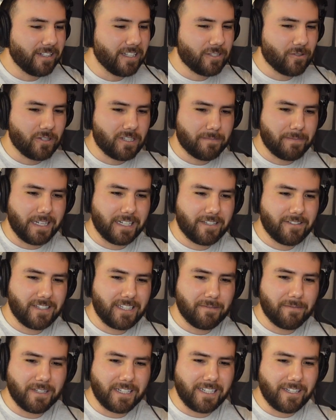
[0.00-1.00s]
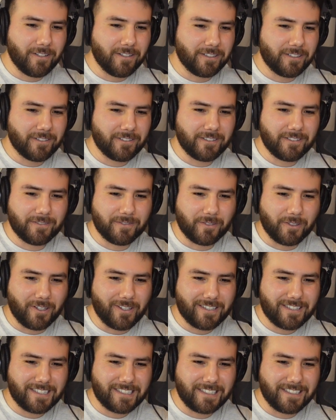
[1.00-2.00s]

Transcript: disrespect to anybody going through a divorce.